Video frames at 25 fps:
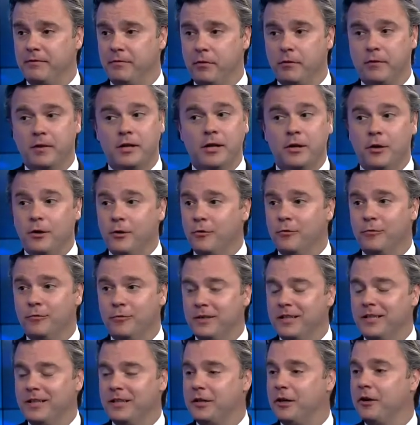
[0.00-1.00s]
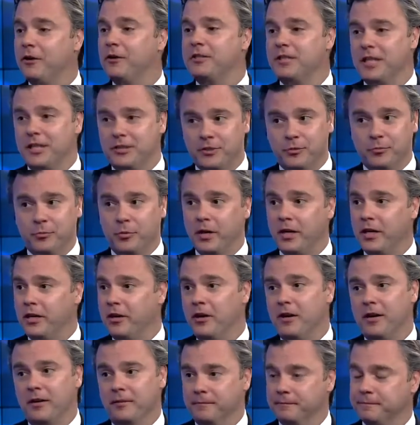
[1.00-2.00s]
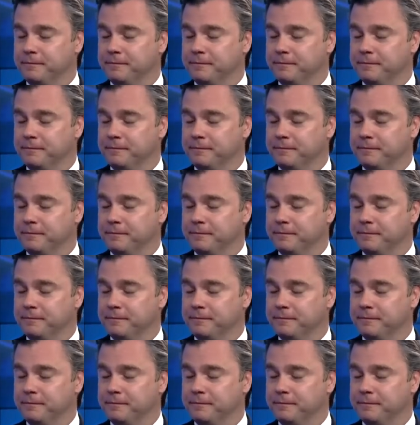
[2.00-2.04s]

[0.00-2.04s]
forward, we encourage that, so bring it on.